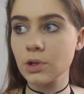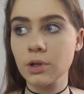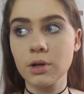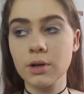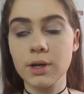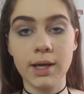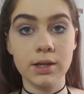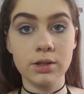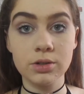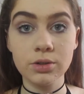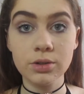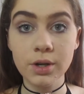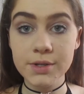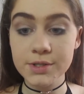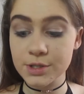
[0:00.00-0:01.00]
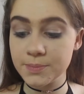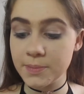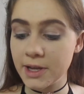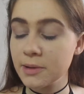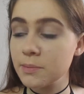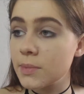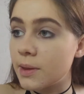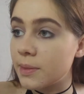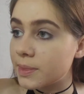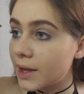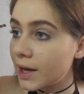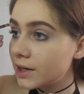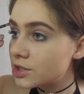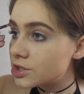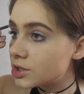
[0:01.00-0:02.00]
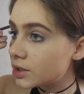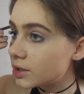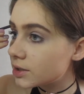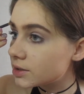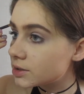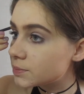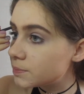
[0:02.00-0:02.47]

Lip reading: Okay, kudos to pigment. That shit is